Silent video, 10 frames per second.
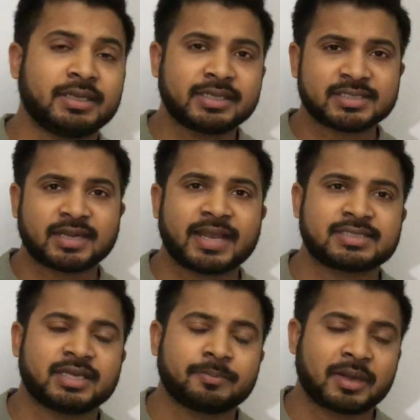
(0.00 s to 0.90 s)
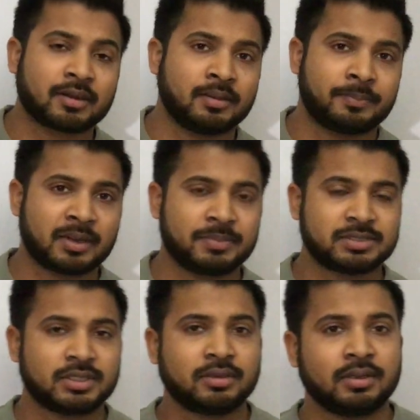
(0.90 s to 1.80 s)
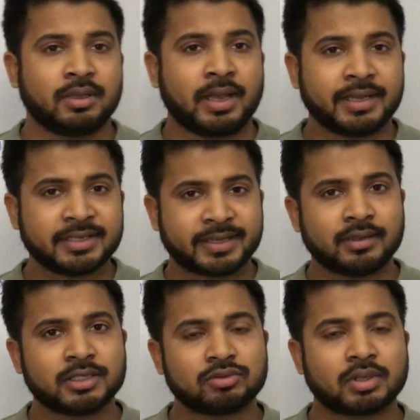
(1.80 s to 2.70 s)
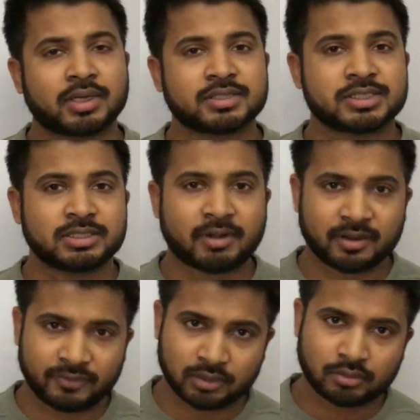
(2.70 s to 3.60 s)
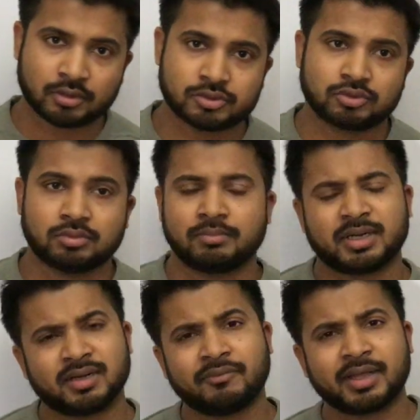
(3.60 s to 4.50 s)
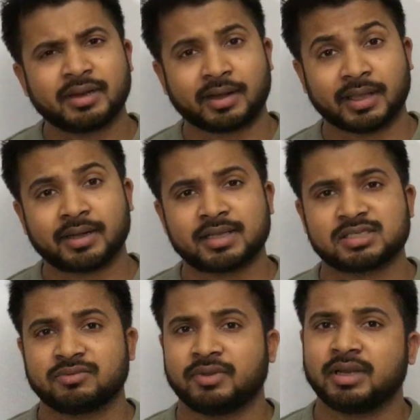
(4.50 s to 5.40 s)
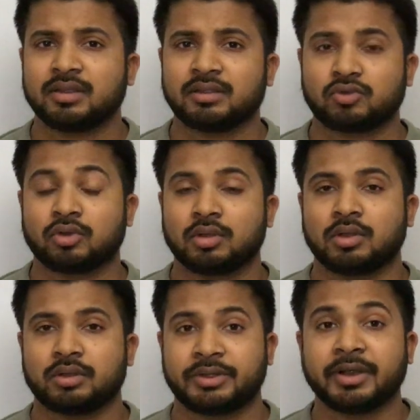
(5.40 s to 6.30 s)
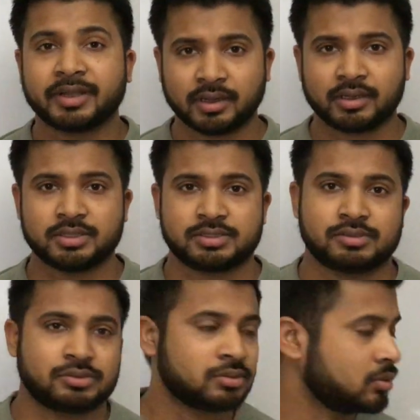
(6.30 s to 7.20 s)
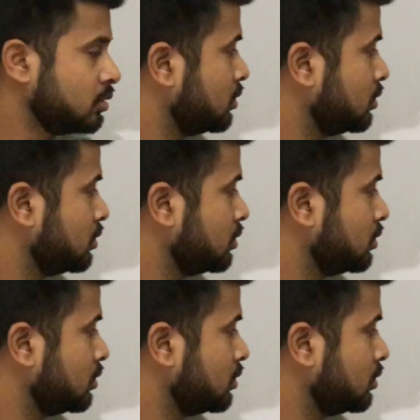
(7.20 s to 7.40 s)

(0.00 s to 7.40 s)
decrease the diastolic blood pressure, and it can lead to the congestive heart failure also, but in a very rare case, in very critical conditions.